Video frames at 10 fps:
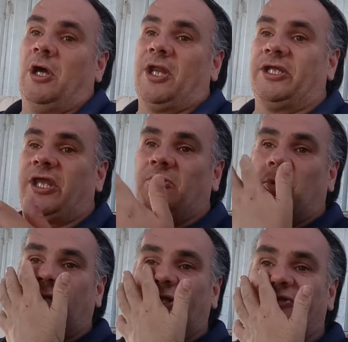I don't care
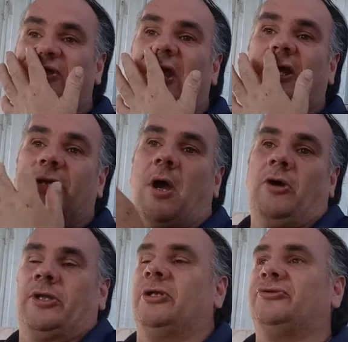what you say,
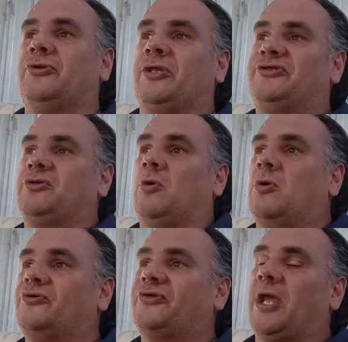I'm going to do this
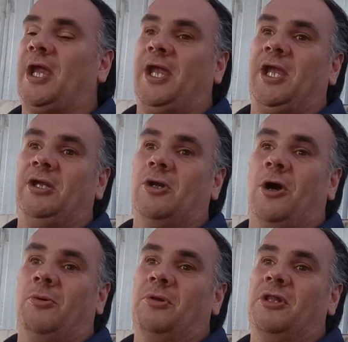course and
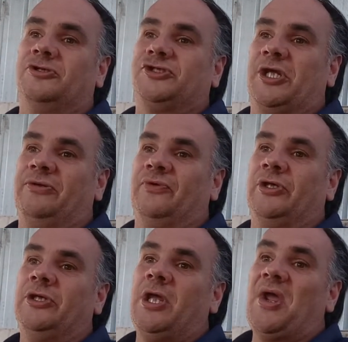I will achieve it.